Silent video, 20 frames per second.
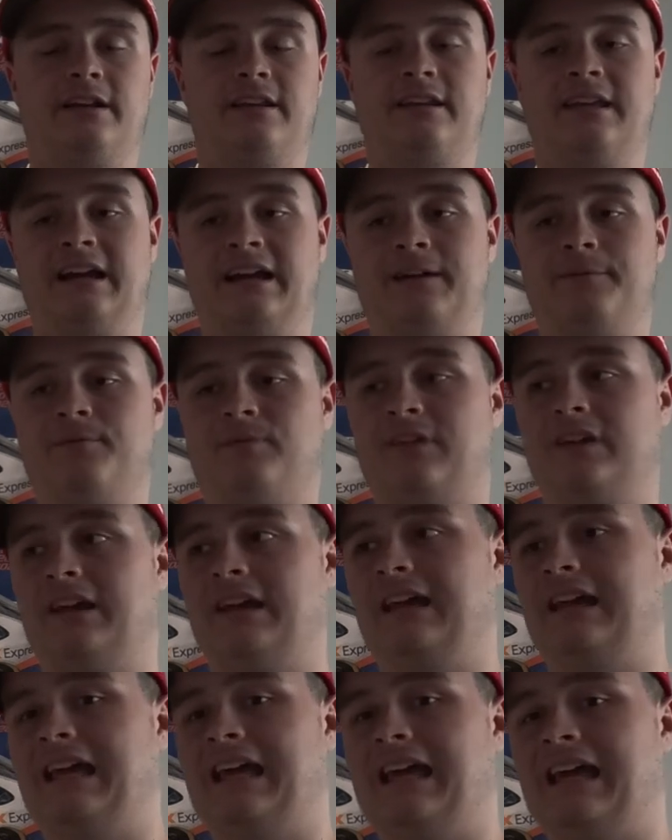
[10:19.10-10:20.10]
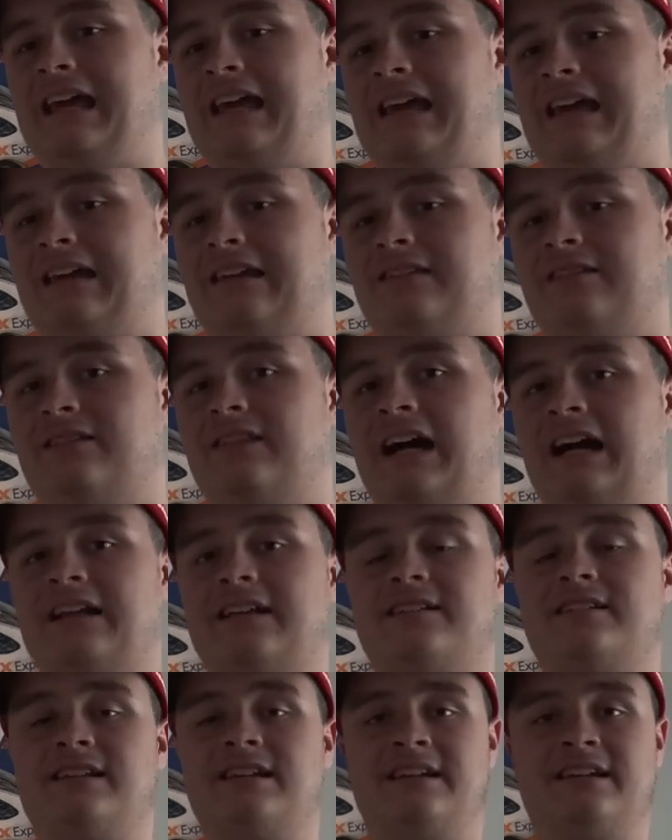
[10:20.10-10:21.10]
yeah, and that
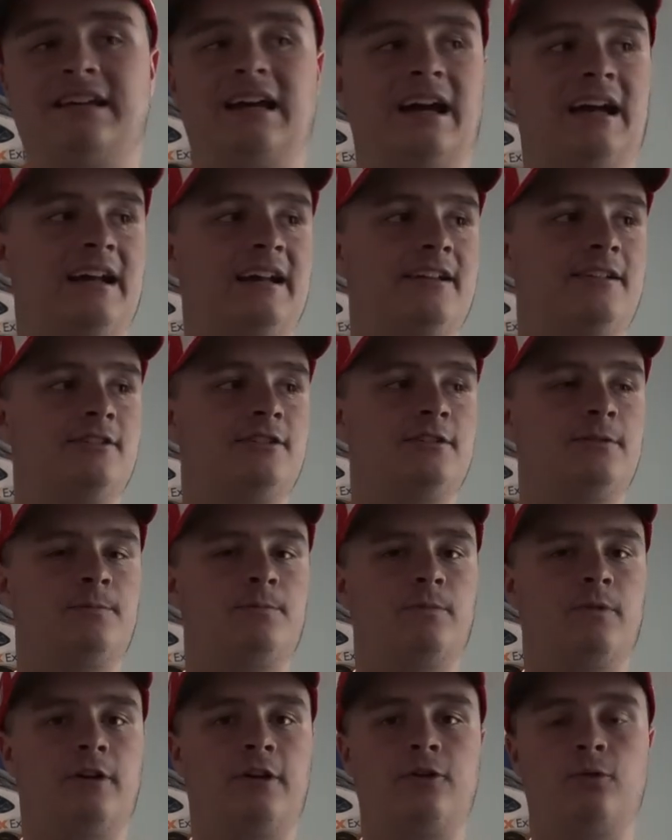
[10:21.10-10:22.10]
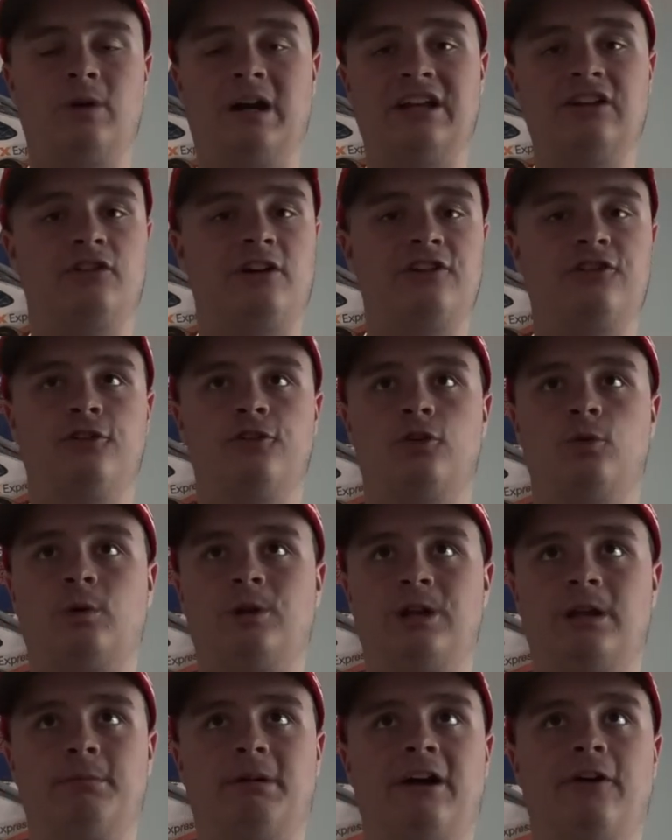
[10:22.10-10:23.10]
is it, guys. Congratulations to
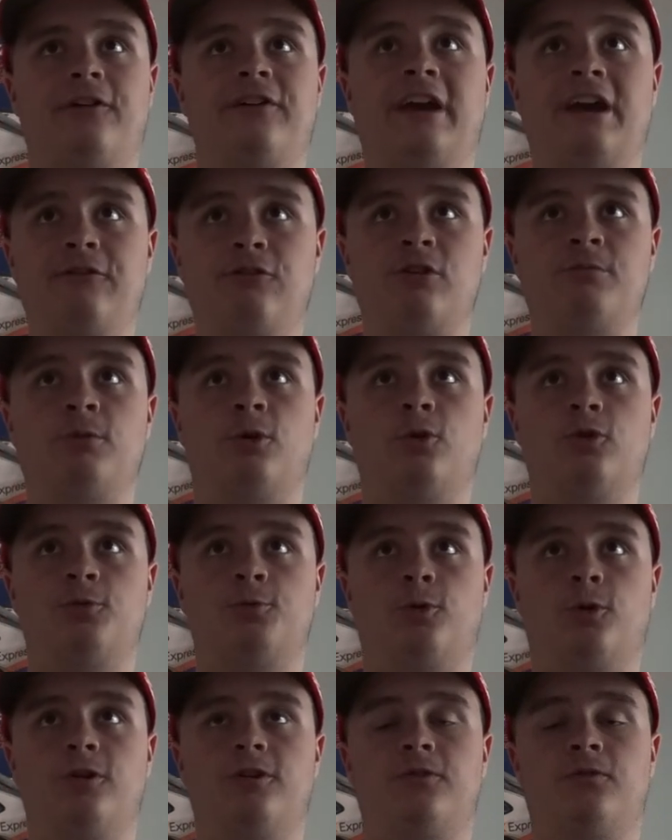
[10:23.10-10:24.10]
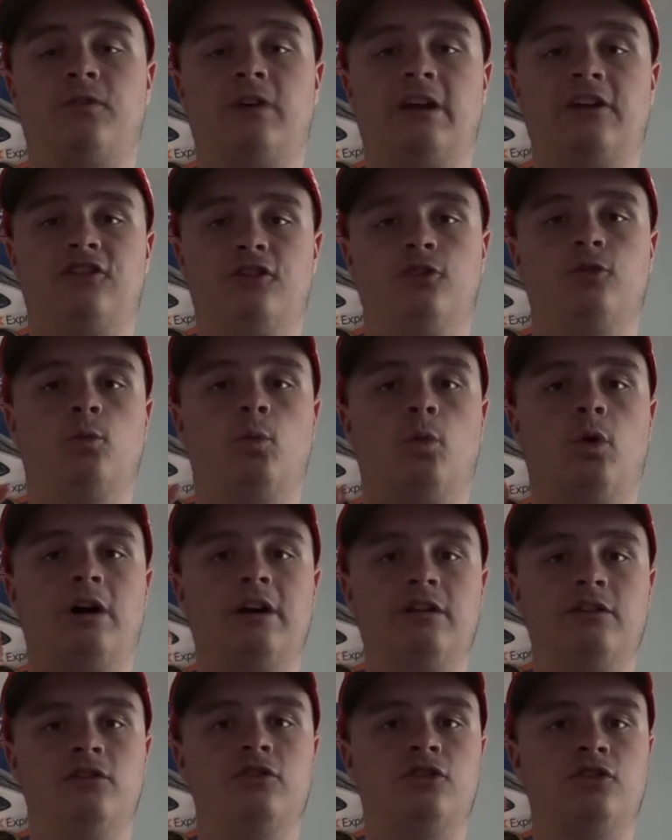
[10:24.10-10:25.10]
William Byron. Hendrick Motorsports finishes
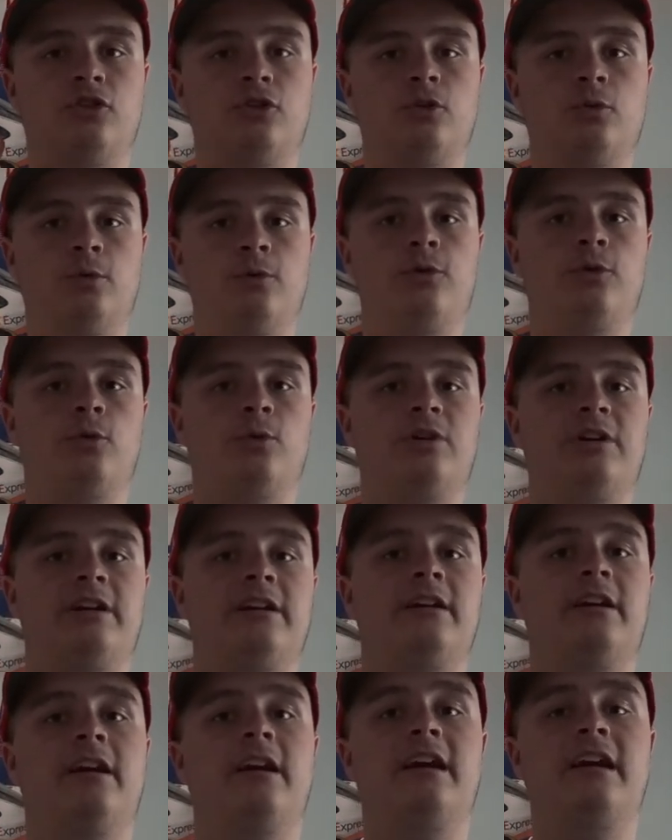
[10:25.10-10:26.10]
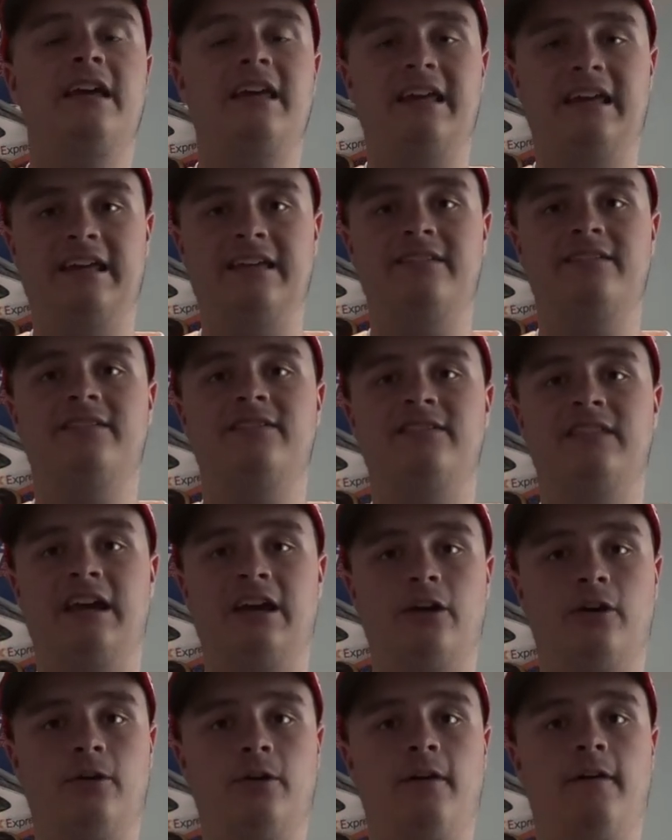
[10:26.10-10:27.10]
1, 2, and 3 in
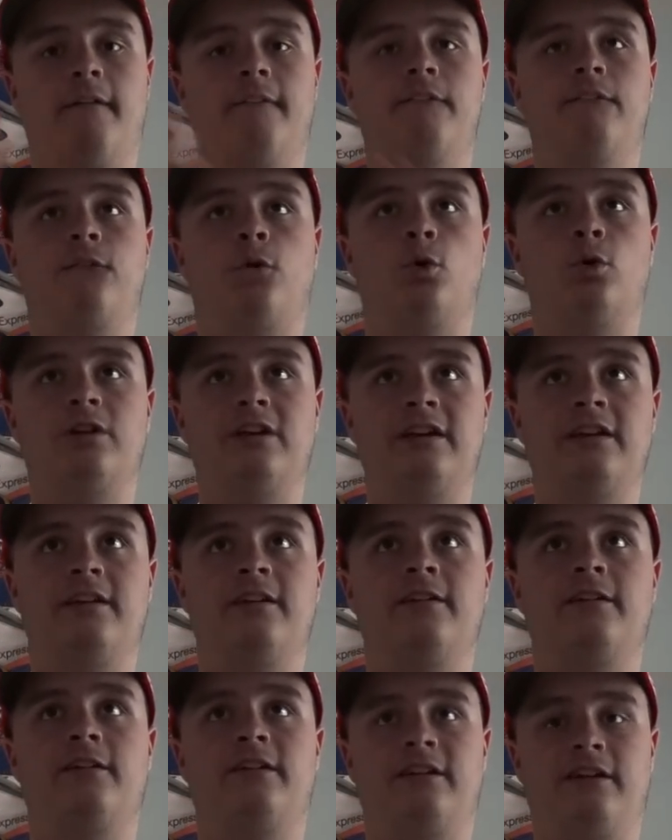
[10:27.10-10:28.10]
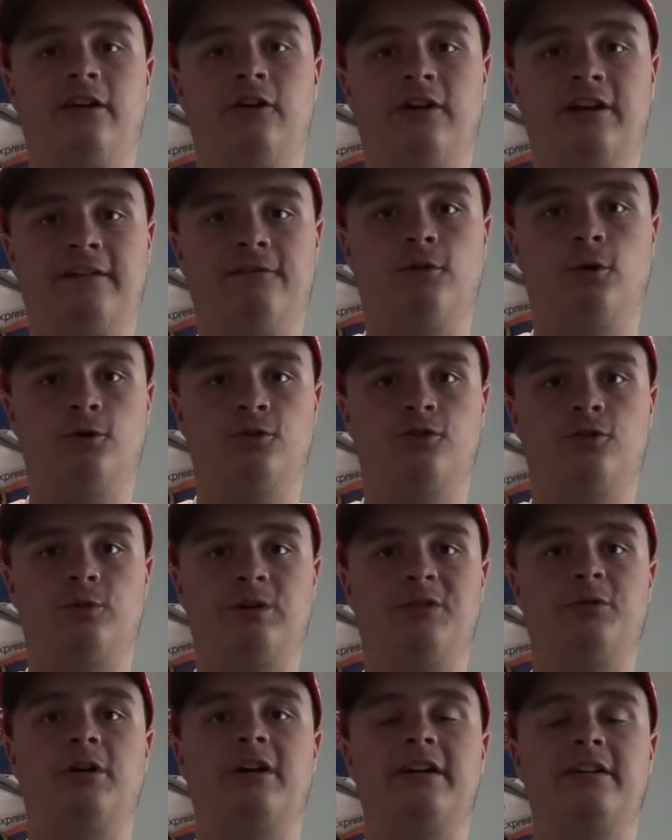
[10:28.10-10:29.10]
their 40-year
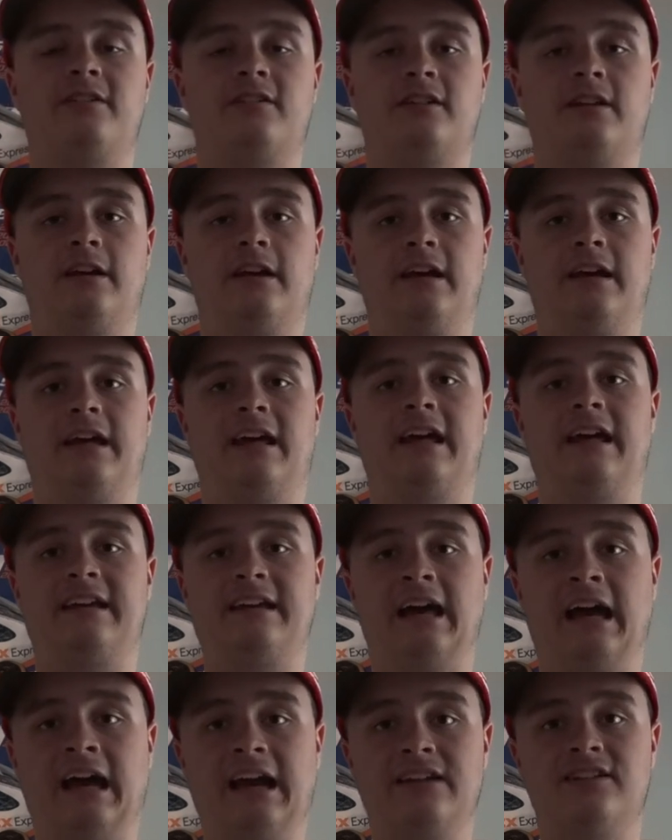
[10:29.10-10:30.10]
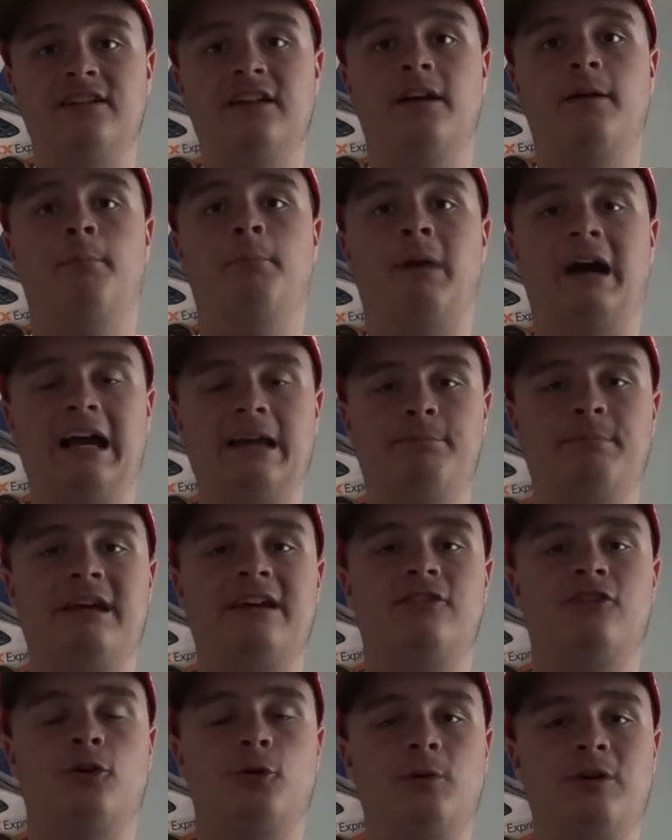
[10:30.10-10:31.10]
anniversary race. And guys, my
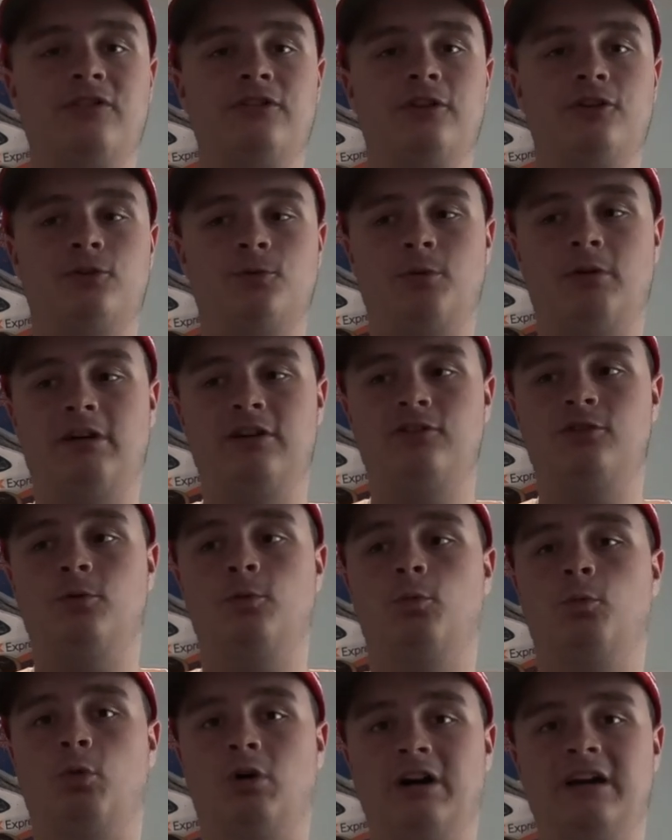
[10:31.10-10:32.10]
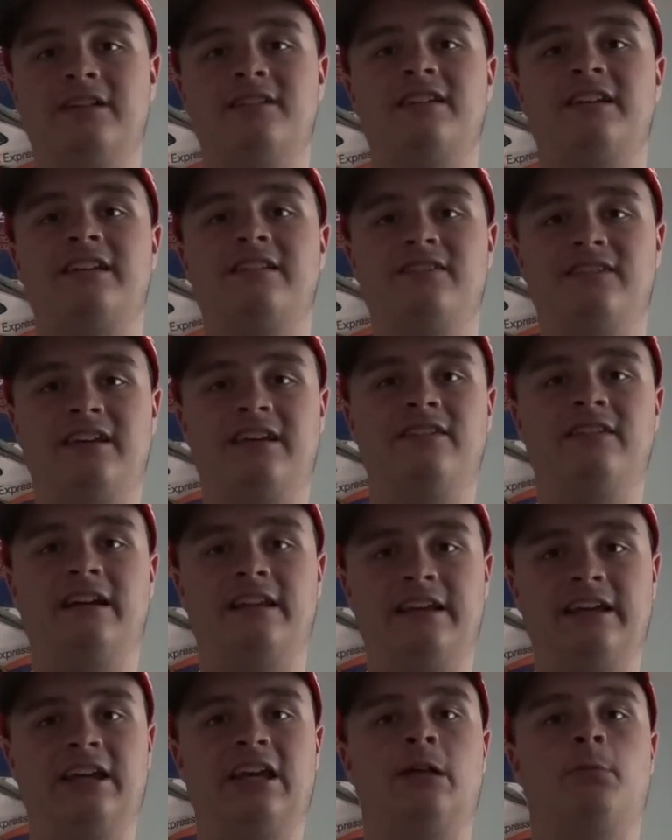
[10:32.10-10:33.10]
pick to win this race was indeed
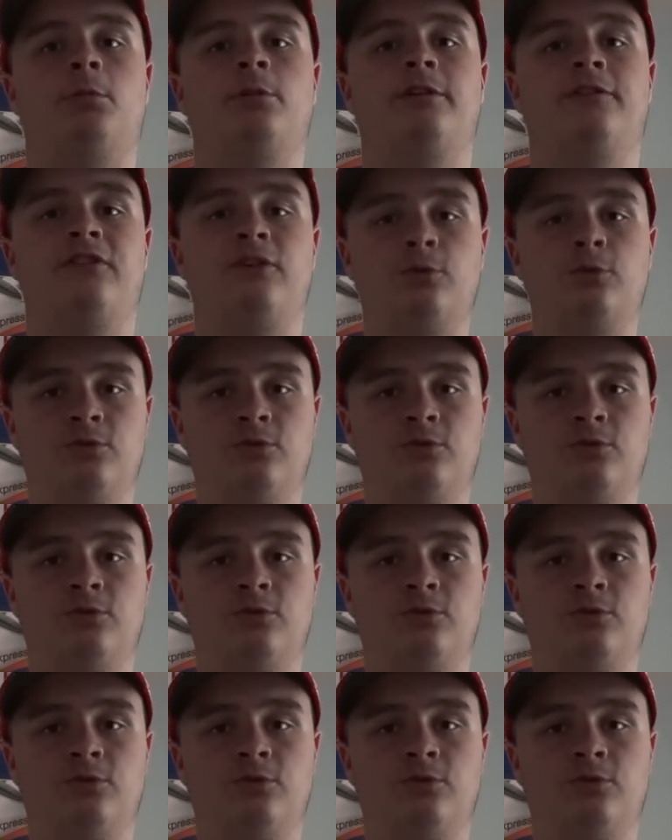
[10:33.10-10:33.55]
Denny Hamlin.